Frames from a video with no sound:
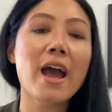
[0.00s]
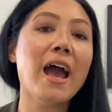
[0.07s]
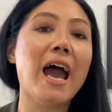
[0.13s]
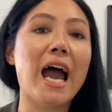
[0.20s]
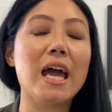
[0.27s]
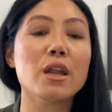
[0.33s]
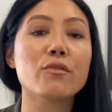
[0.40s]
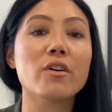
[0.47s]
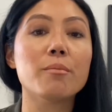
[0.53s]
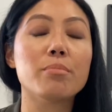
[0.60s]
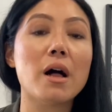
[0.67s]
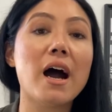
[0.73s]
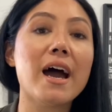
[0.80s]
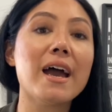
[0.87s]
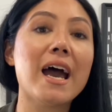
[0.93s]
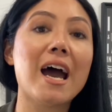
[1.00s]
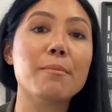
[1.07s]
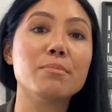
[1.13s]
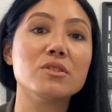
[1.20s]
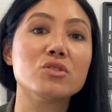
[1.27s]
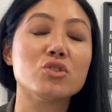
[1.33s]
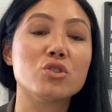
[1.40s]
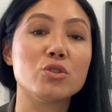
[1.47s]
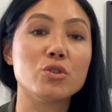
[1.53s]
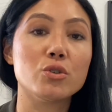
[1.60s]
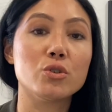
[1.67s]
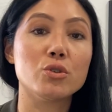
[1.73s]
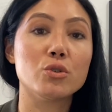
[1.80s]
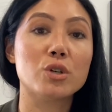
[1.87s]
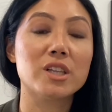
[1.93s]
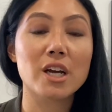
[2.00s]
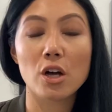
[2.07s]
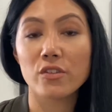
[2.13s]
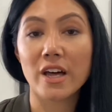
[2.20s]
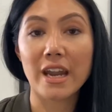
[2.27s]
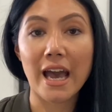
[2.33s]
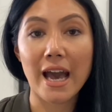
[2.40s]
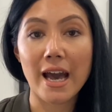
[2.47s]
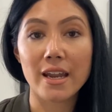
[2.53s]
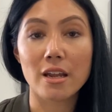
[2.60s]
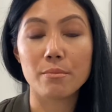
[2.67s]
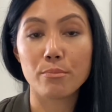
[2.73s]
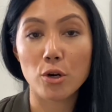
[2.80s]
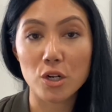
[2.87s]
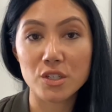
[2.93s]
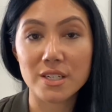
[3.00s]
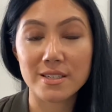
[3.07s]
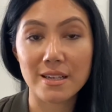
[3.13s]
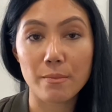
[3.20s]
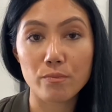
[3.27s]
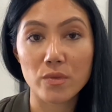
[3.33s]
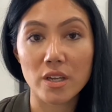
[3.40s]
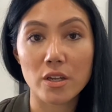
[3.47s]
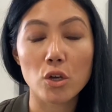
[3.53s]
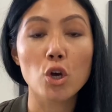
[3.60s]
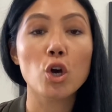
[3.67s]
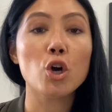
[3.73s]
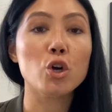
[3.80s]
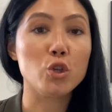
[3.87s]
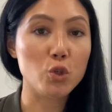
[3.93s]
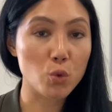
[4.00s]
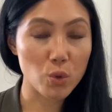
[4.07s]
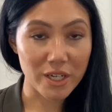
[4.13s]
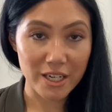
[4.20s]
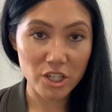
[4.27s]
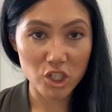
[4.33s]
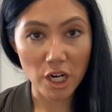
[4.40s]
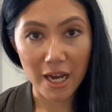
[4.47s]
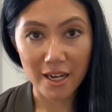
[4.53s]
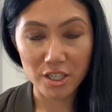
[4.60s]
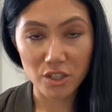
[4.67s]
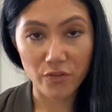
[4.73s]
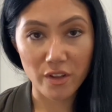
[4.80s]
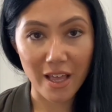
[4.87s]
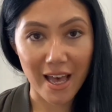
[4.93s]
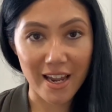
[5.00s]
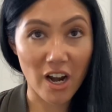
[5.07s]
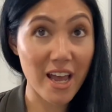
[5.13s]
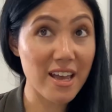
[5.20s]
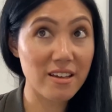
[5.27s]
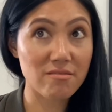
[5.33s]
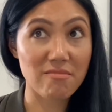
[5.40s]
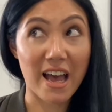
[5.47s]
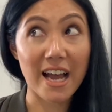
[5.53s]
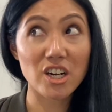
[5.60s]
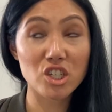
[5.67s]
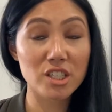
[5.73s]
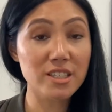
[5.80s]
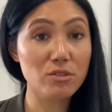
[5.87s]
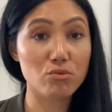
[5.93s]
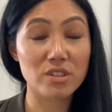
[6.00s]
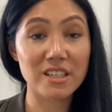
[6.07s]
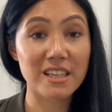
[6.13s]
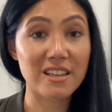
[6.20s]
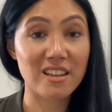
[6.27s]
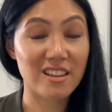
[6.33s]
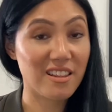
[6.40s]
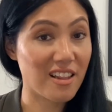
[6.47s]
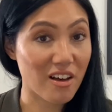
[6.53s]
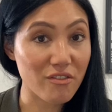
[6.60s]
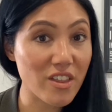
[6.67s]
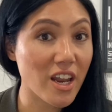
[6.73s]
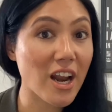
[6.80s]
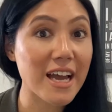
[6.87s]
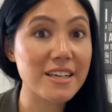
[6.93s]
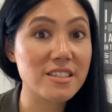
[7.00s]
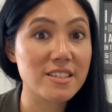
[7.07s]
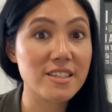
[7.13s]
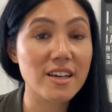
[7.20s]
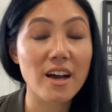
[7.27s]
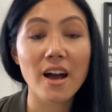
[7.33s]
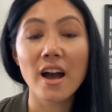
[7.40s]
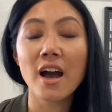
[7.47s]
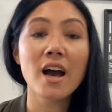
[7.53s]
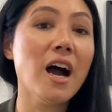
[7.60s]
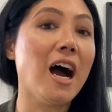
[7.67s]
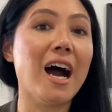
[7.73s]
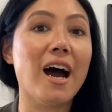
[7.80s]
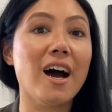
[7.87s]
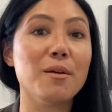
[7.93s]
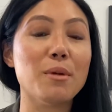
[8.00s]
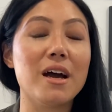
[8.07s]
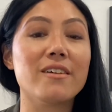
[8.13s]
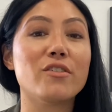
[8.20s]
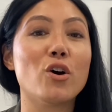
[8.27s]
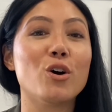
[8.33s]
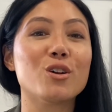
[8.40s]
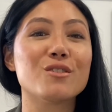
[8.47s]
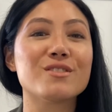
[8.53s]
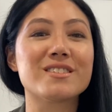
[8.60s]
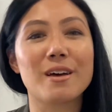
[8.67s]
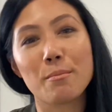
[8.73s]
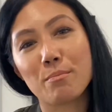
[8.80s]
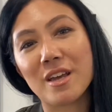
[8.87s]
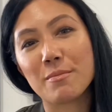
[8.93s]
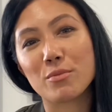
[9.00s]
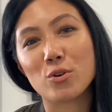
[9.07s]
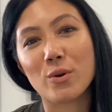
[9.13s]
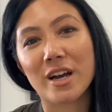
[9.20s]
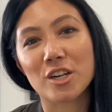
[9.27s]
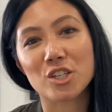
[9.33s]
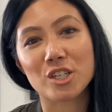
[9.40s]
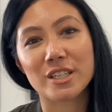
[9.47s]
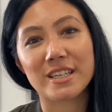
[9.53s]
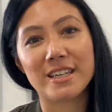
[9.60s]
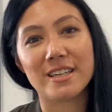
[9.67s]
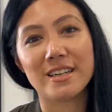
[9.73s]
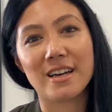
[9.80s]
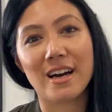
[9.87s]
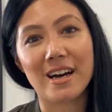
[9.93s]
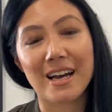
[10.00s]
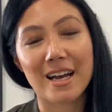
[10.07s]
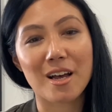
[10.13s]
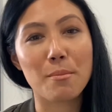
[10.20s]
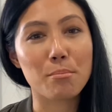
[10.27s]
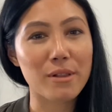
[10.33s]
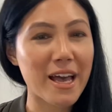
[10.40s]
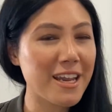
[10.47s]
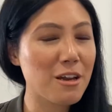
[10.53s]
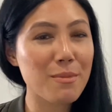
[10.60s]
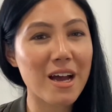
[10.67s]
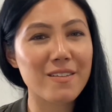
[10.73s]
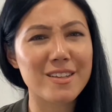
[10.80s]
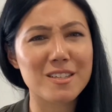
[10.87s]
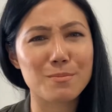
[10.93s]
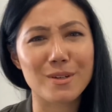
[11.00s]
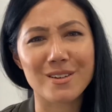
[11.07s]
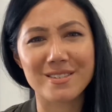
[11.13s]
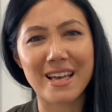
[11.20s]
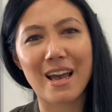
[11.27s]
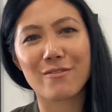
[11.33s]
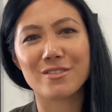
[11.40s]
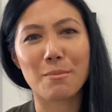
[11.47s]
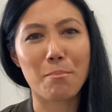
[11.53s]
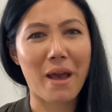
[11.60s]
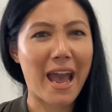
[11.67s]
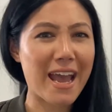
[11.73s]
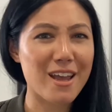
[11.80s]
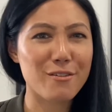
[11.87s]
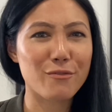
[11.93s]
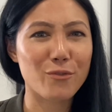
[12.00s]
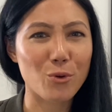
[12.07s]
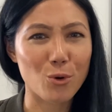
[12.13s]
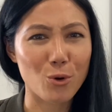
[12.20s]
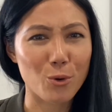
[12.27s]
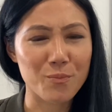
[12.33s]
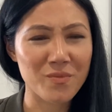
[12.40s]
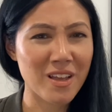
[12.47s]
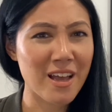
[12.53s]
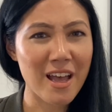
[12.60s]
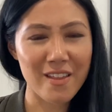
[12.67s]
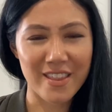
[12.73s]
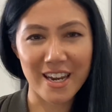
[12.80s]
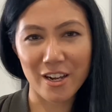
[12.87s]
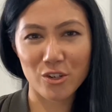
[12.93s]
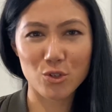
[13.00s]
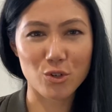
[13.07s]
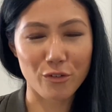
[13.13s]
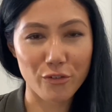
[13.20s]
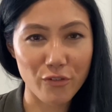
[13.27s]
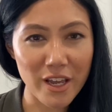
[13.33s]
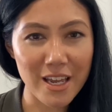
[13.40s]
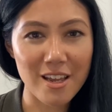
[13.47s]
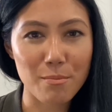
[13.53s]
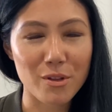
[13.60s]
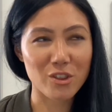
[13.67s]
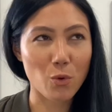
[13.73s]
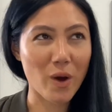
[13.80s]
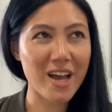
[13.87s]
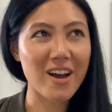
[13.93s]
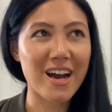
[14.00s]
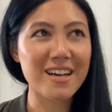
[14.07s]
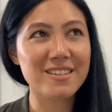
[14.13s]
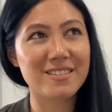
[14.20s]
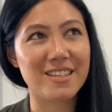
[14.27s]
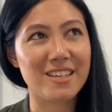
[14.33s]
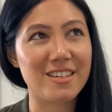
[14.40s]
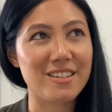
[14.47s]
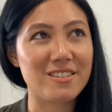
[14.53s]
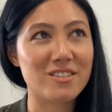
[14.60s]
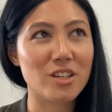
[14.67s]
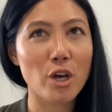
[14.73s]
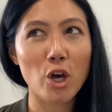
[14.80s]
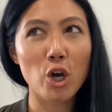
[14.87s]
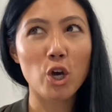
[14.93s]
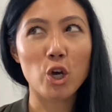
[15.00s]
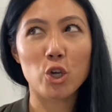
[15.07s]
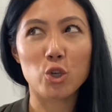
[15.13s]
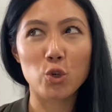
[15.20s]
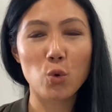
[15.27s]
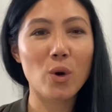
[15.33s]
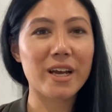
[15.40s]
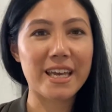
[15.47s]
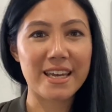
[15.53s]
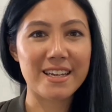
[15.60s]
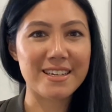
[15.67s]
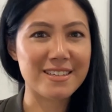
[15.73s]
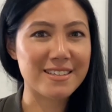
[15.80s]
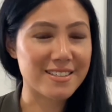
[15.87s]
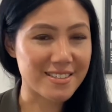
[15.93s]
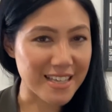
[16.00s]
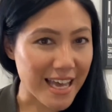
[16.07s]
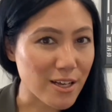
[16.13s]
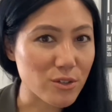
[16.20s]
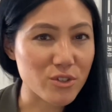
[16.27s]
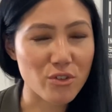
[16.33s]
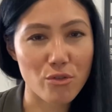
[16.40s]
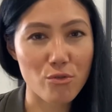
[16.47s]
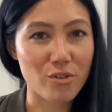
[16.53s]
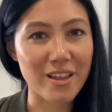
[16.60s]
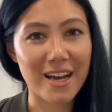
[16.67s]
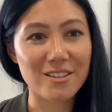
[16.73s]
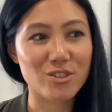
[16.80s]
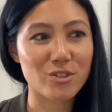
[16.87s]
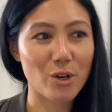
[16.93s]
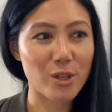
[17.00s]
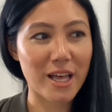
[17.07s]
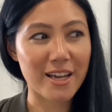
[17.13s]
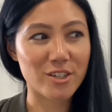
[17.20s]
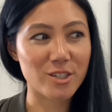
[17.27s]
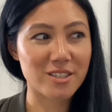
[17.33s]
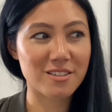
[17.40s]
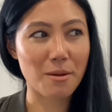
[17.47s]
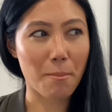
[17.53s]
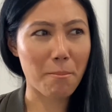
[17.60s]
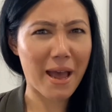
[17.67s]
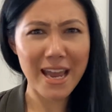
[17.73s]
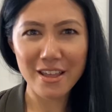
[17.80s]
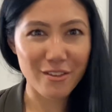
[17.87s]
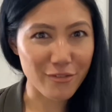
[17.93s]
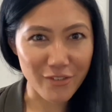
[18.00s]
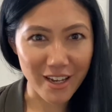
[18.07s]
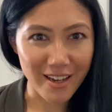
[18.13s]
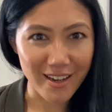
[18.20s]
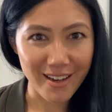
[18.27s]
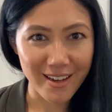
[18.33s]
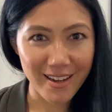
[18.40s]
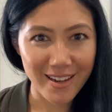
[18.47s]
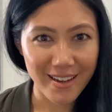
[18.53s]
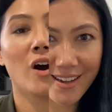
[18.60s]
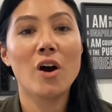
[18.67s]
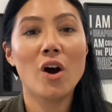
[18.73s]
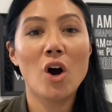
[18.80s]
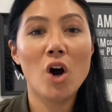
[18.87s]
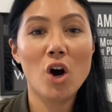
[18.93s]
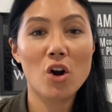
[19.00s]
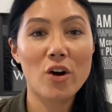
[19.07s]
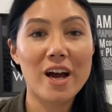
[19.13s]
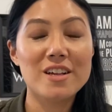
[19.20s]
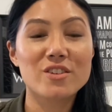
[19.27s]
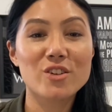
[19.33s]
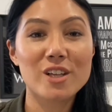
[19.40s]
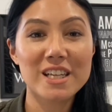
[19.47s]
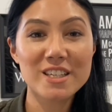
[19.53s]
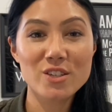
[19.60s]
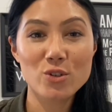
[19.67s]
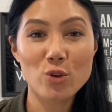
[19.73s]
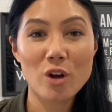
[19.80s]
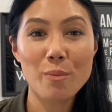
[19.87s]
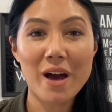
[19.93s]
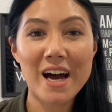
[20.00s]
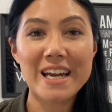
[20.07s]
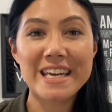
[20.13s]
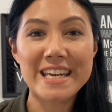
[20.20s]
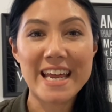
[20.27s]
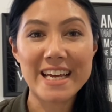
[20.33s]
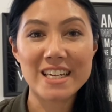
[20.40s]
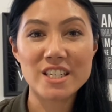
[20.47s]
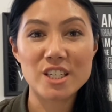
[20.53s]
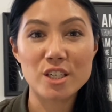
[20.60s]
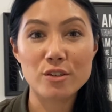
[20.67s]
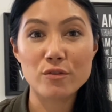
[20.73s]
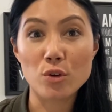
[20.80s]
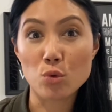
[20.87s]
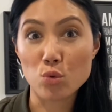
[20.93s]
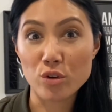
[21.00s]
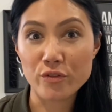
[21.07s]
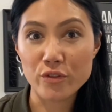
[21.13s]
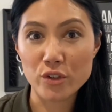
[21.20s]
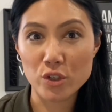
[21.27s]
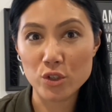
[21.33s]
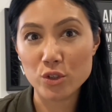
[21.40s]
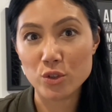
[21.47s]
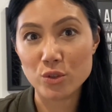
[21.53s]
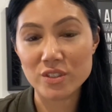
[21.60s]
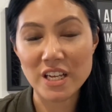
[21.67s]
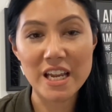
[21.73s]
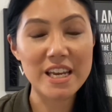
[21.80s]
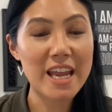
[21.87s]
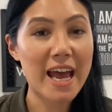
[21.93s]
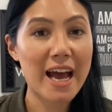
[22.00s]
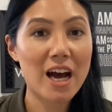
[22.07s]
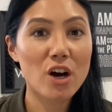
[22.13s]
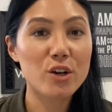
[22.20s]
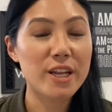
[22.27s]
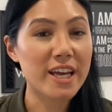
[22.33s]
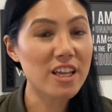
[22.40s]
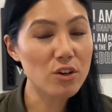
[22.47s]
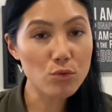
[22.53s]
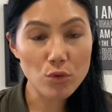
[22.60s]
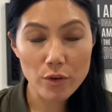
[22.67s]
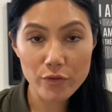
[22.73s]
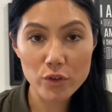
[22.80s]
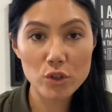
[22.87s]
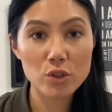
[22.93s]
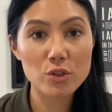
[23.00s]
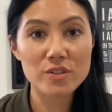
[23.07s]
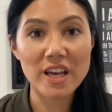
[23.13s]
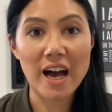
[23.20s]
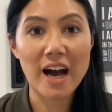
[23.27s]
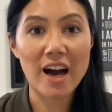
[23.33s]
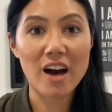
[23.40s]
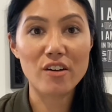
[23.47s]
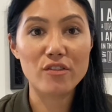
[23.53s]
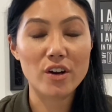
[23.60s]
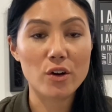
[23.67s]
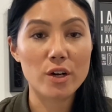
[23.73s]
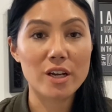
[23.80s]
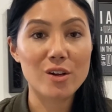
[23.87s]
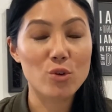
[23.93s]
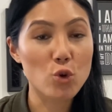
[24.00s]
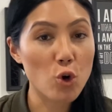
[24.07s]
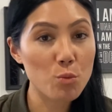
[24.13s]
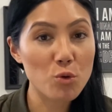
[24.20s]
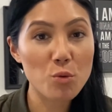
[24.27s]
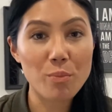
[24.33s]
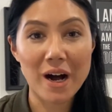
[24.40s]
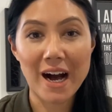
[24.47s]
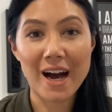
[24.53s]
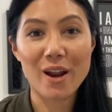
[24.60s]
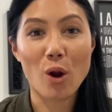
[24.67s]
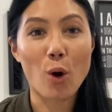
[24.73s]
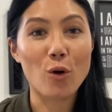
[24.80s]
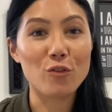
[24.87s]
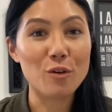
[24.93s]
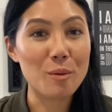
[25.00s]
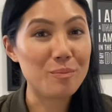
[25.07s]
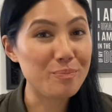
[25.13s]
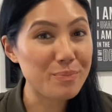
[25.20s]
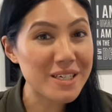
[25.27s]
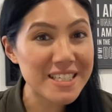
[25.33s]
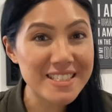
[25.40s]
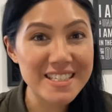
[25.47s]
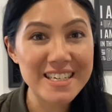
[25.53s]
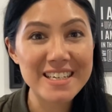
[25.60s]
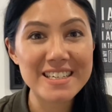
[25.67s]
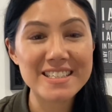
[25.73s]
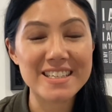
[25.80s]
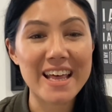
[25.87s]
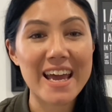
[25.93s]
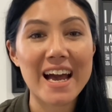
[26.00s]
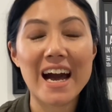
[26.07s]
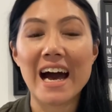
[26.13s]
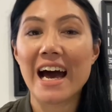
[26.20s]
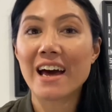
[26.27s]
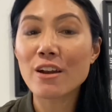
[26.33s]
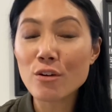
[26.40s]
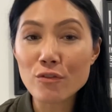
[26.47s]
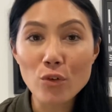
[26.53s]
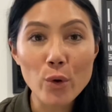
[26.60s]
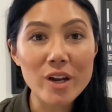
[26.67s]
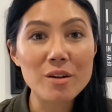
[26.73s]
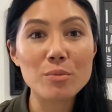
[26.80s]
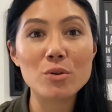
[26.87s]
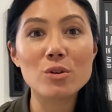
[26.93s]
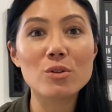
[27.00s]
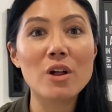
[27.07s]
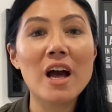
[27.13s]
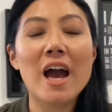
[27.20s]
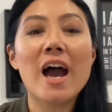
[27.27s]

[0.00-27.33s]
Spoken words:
And if a buyer happens to click on that ad and purchase something, you will get charged for that. And I actually really love that idea. I've heard of some people who actually complain about this because they have to pay for that extra fee. But the way I see it is, you are getting sales through that. So just pay the fee. All right, so let's talk about negative reviews. Now, negative reviews are a very normal part of business. They are unavoidable.